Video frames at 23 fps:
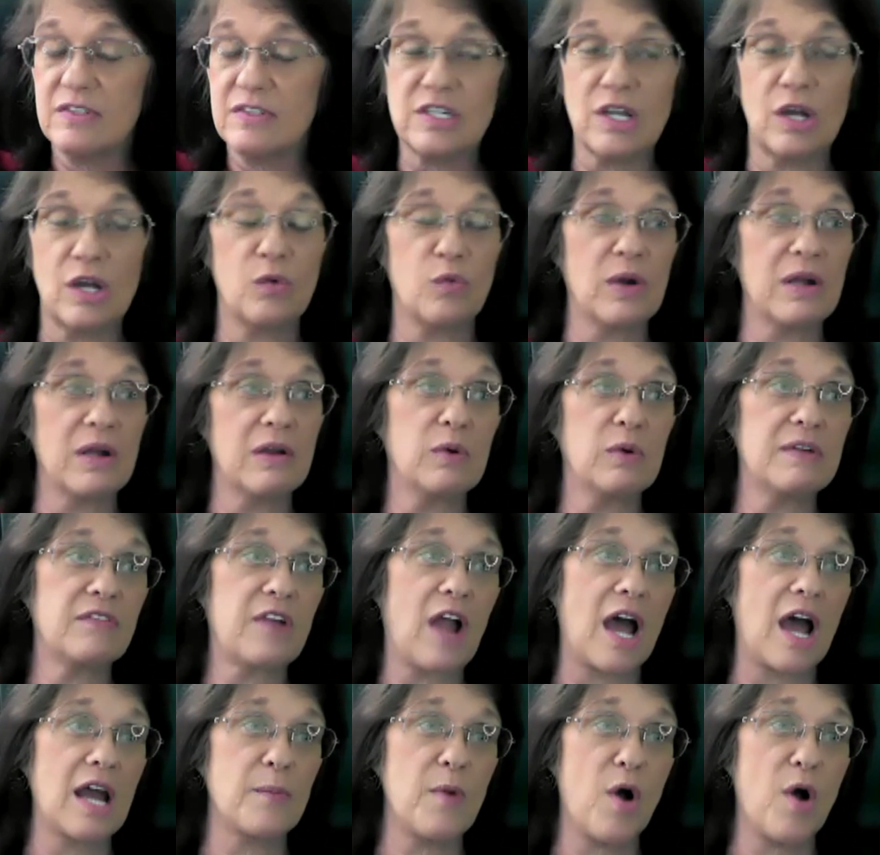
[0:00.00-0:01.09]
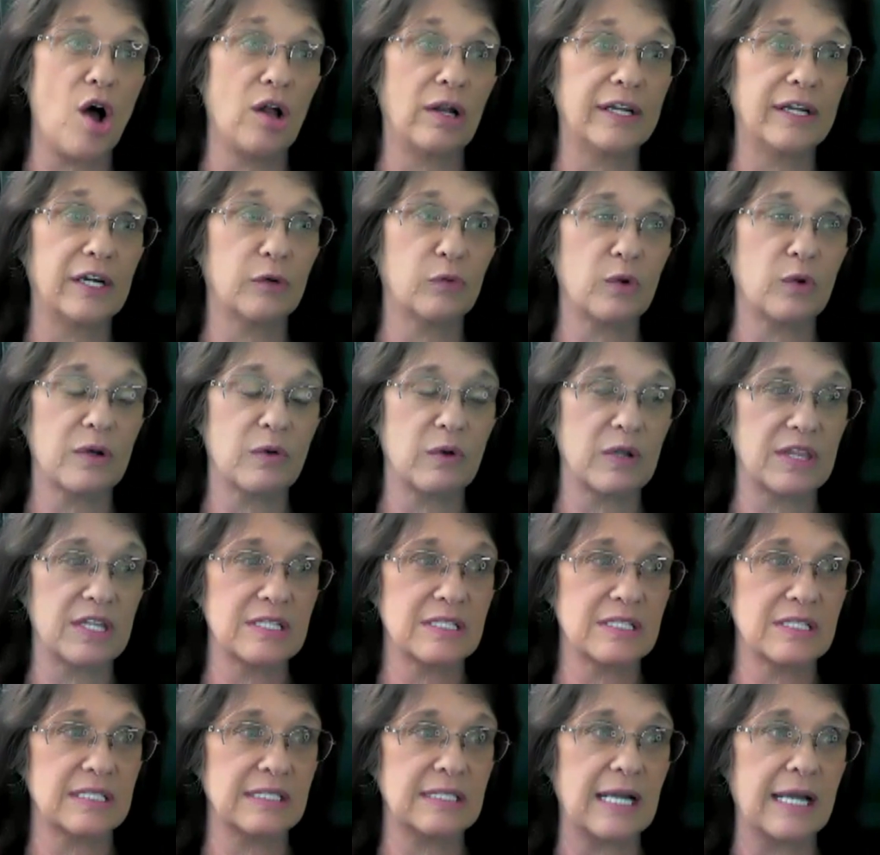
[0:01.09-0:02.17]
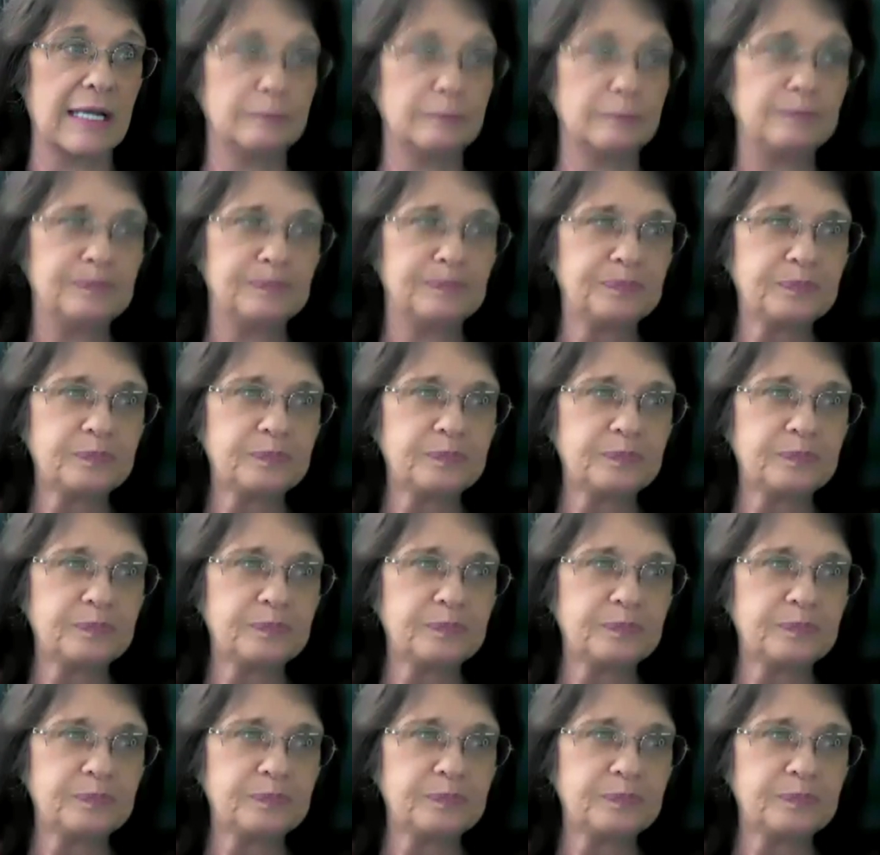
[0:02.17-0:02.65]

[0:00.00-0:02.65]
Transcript: So we, we've got them all here with us today.